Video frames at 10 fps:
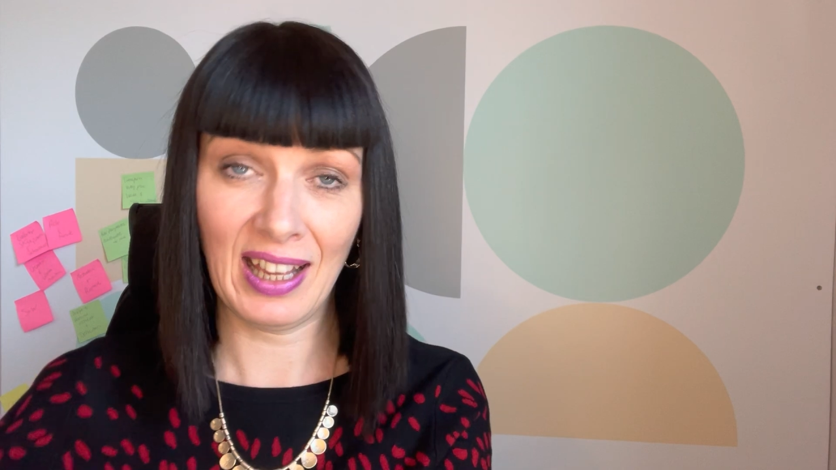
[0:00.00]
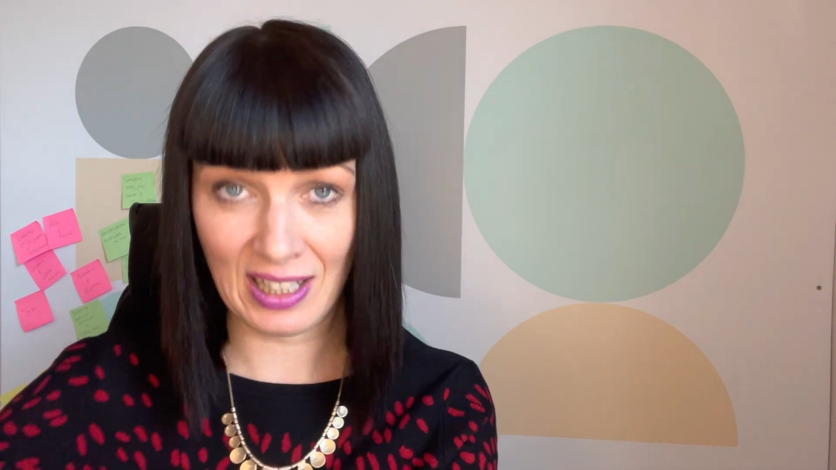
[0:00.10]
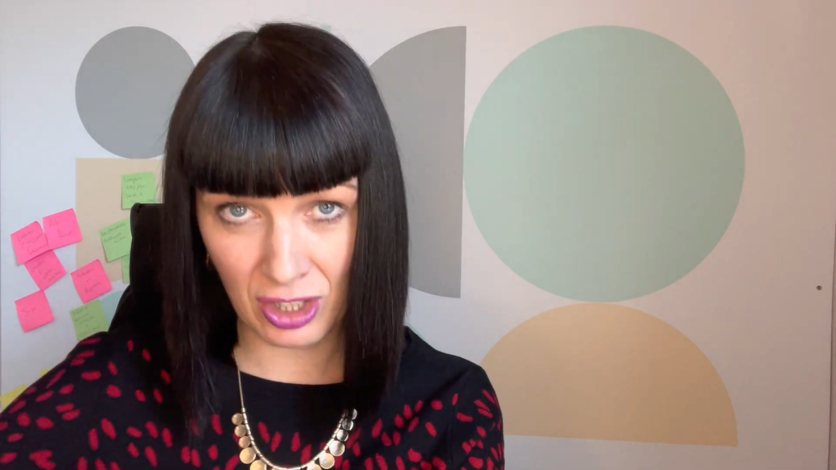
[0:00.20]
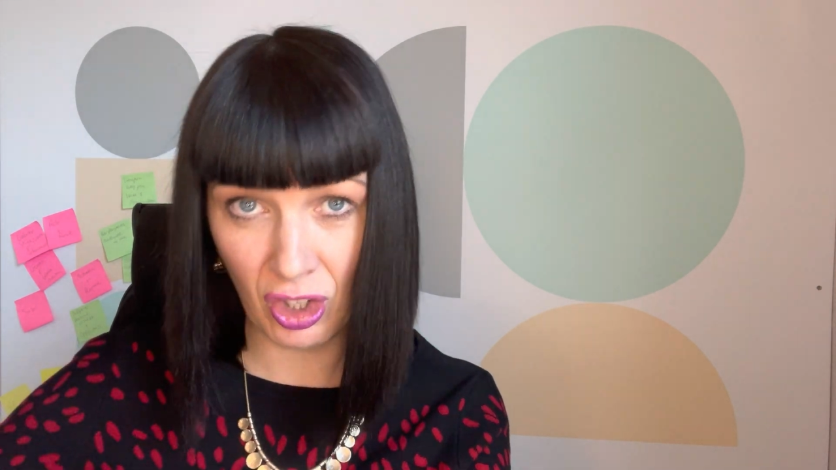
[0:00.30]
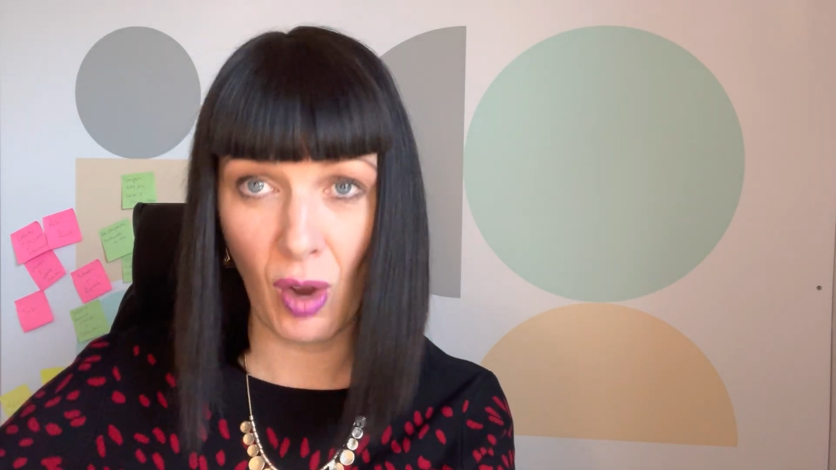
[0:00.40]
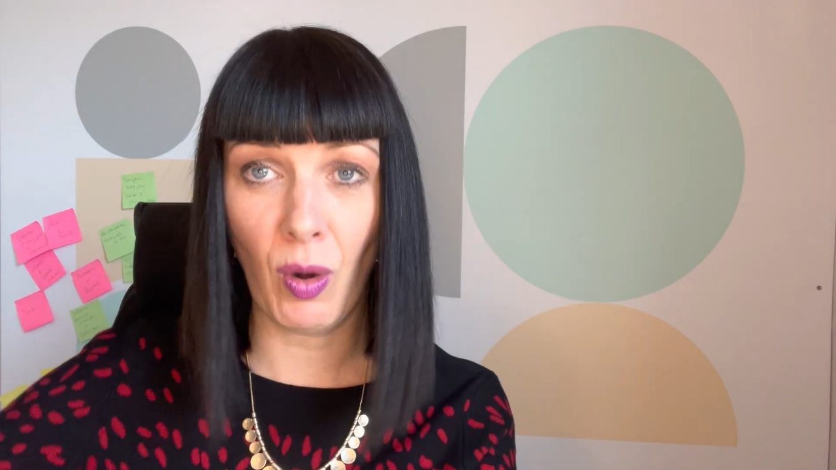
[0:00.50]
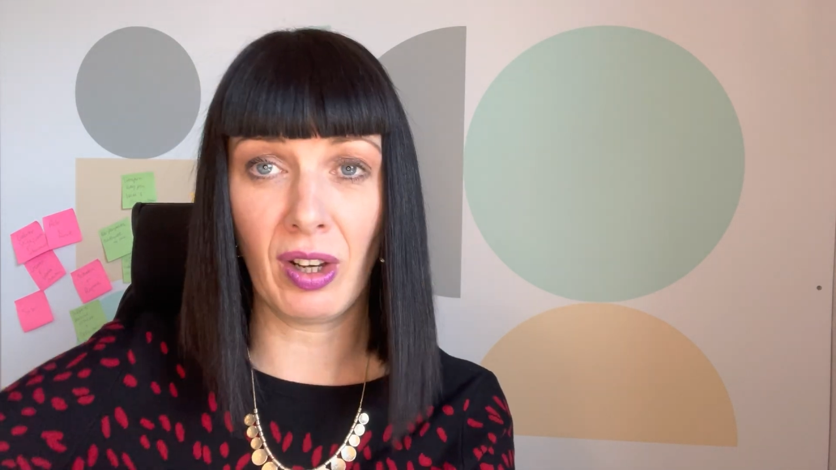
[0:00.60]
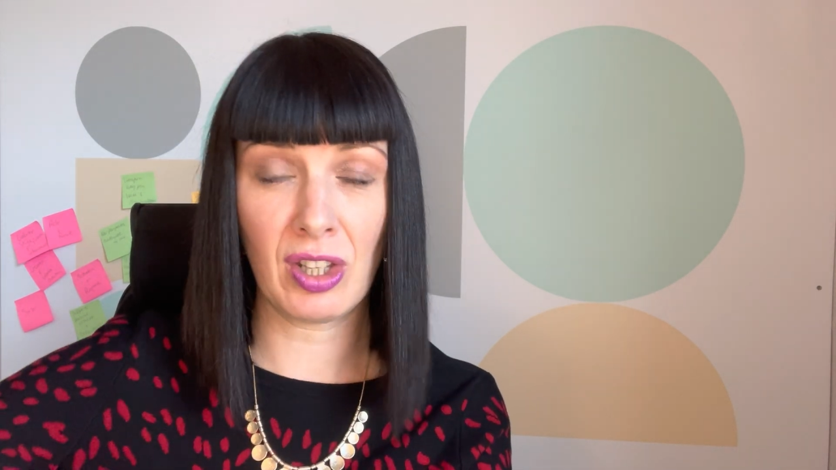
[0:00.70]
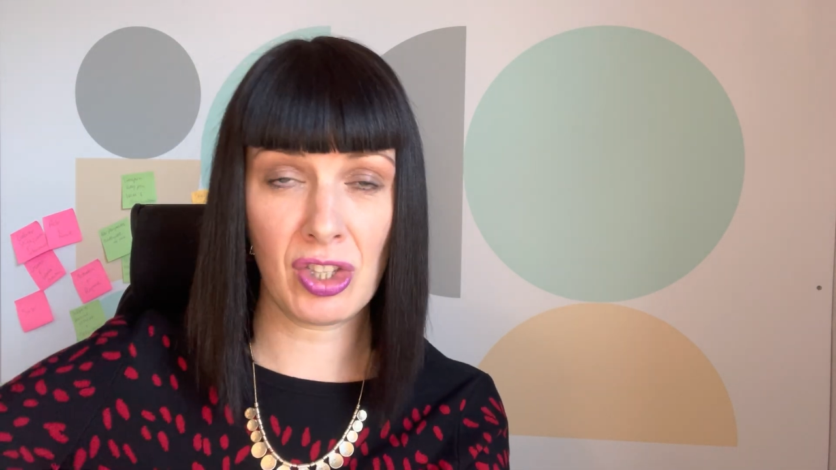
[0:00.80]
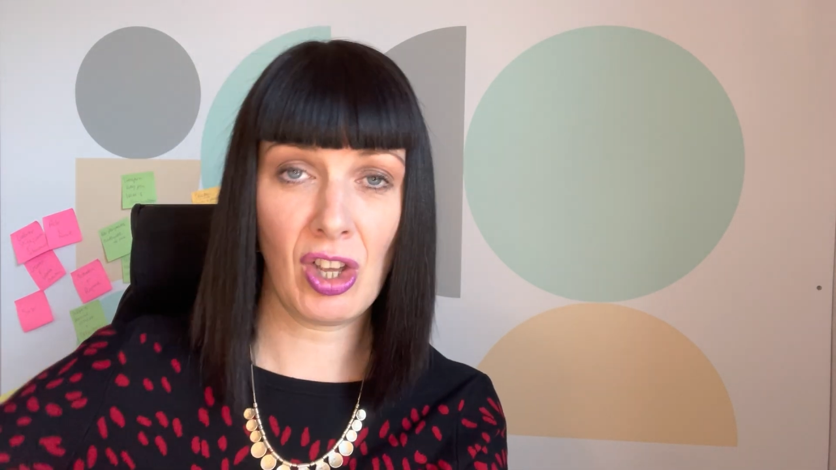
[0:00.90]
and so
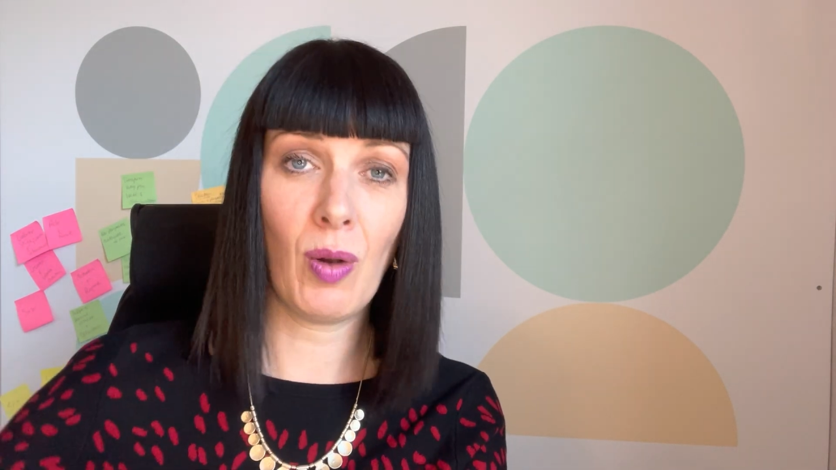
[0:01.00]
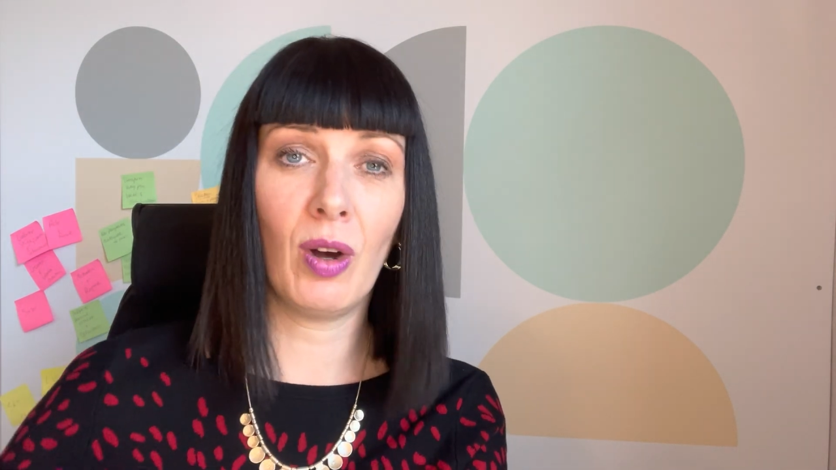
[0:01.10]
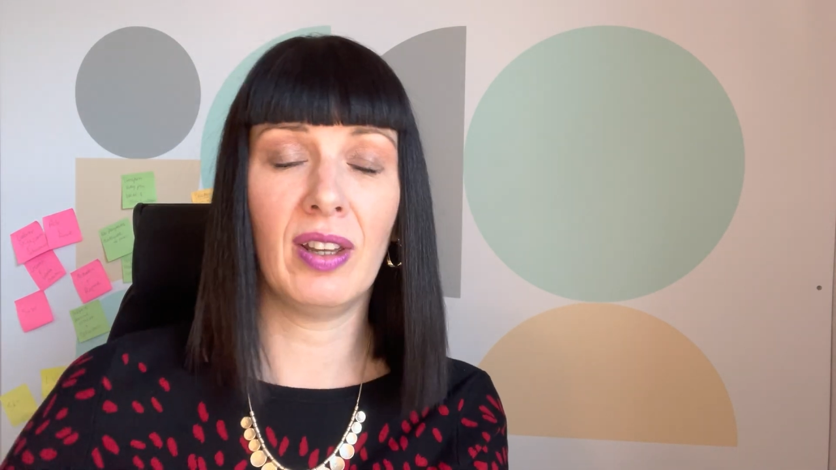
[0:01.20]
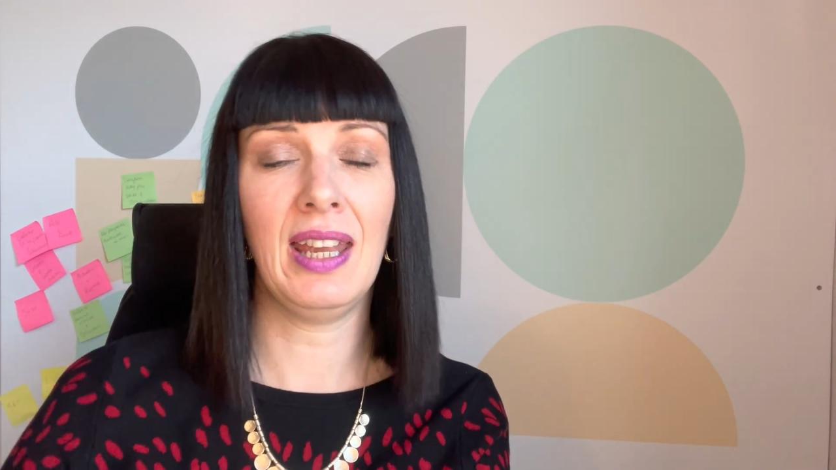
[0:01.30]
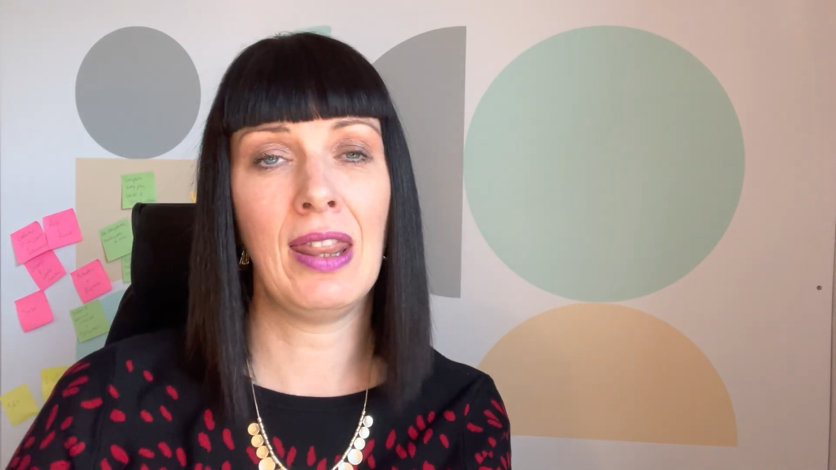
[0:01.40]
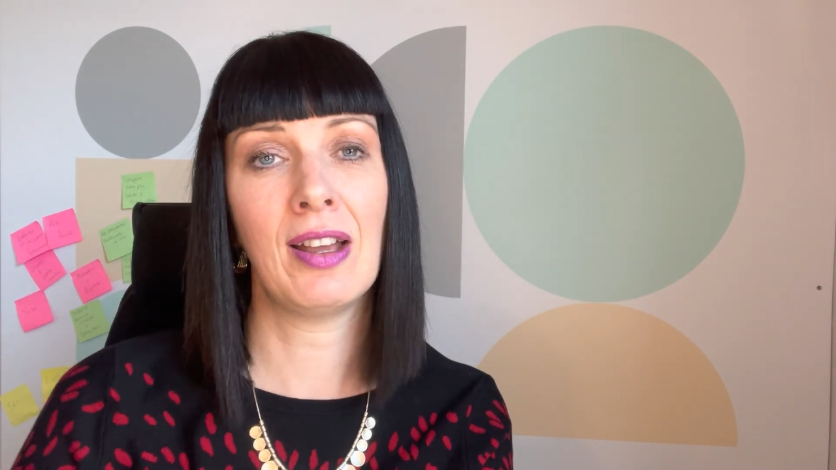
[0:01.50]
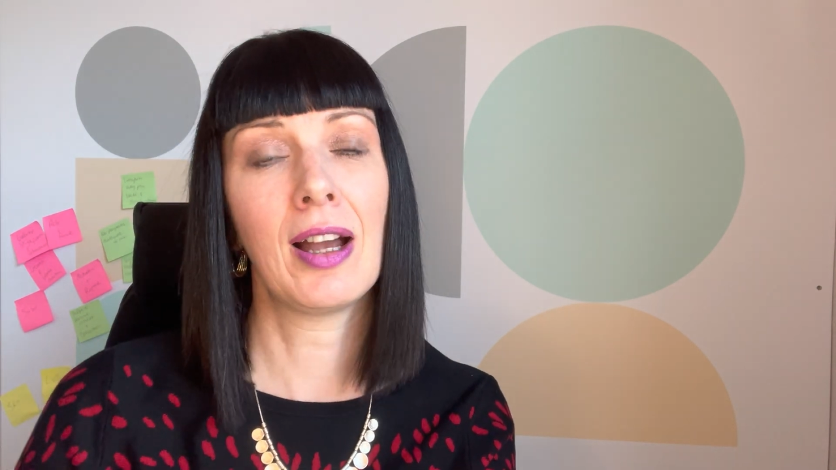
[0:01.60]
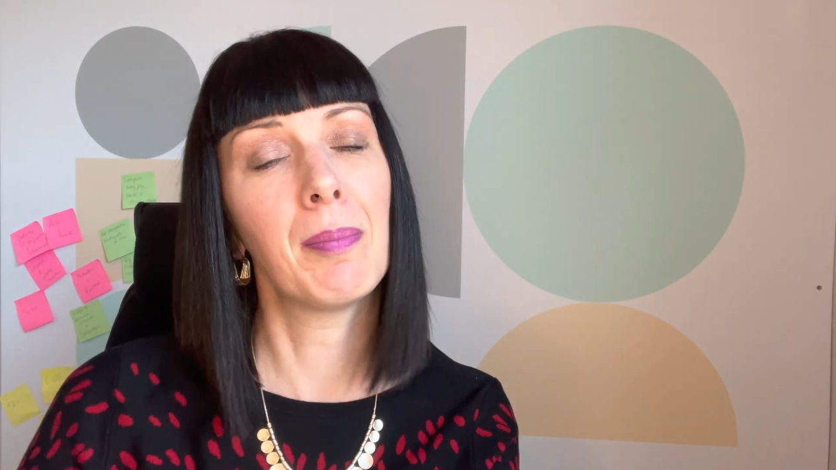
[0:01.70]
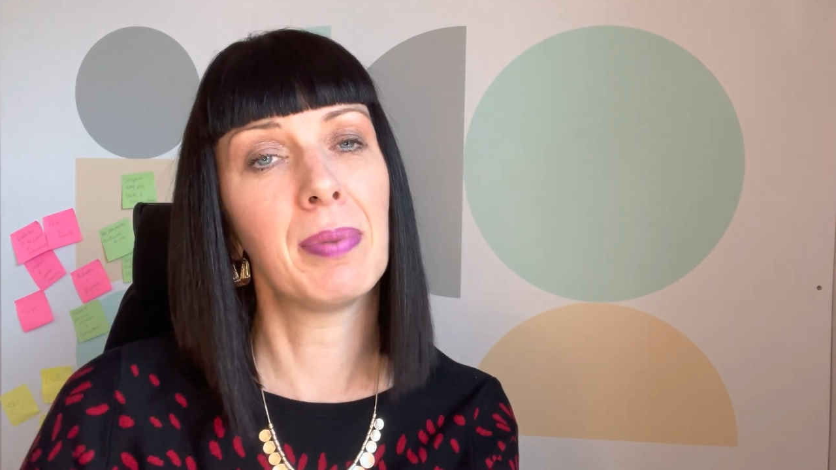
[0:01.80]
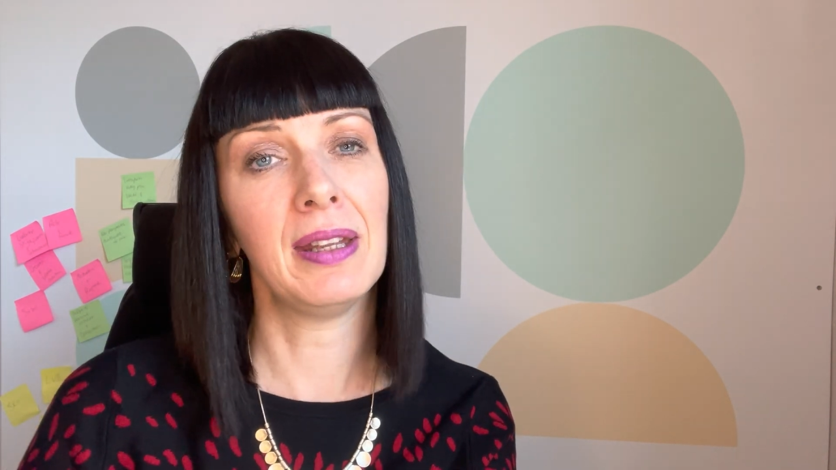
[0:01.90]
on in the
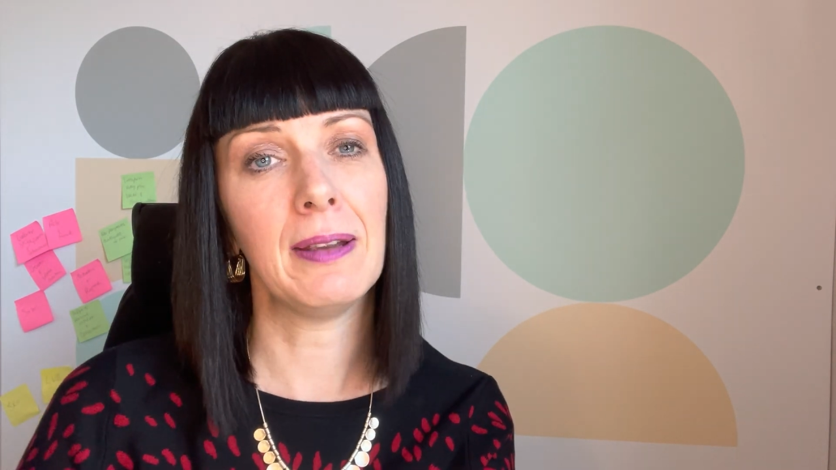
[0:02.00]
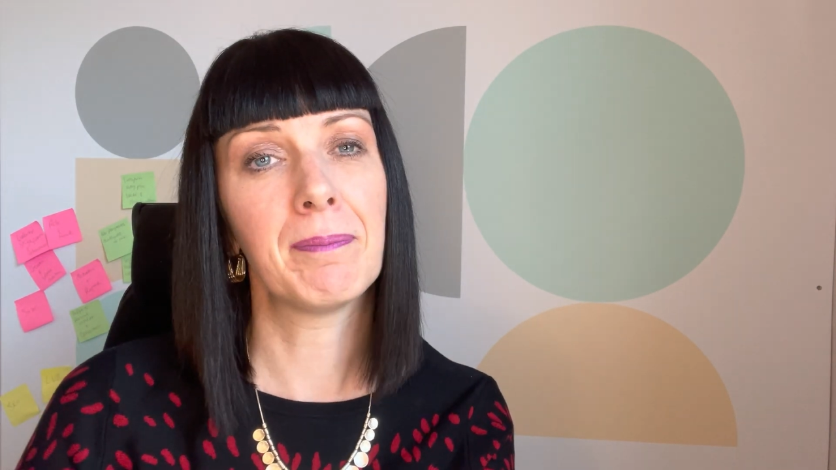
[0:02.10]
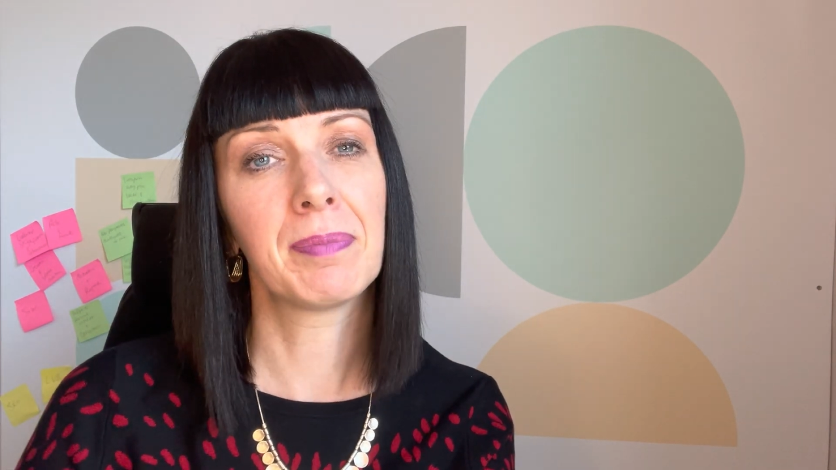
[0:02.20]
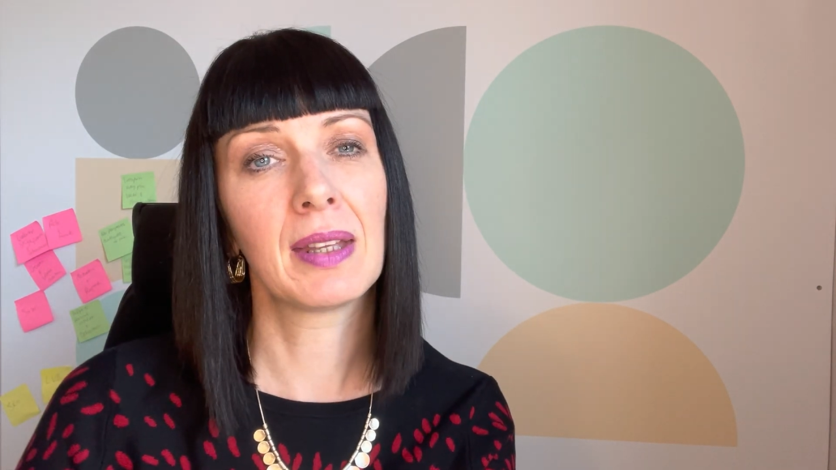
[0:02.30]
company.